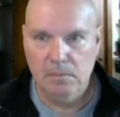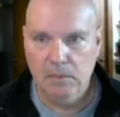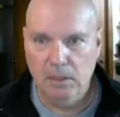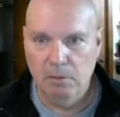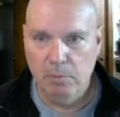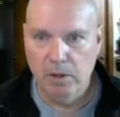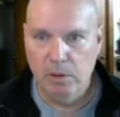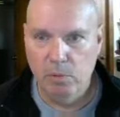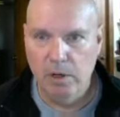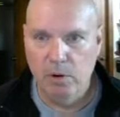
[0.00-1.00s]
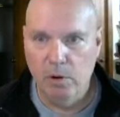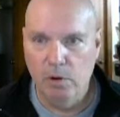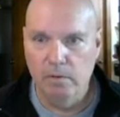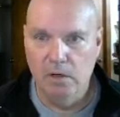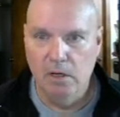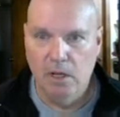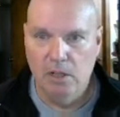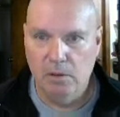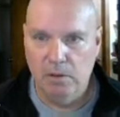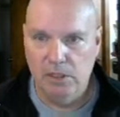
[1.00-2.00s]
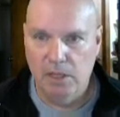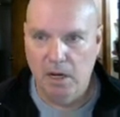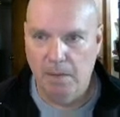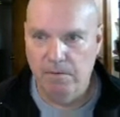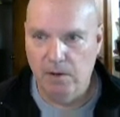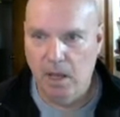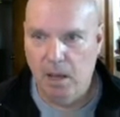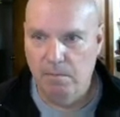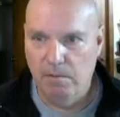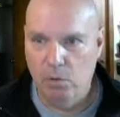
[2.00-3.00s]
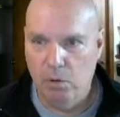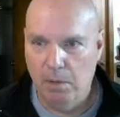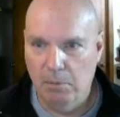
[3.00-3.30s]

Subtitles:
I'm going to bring the window over. It's already set up for COM4.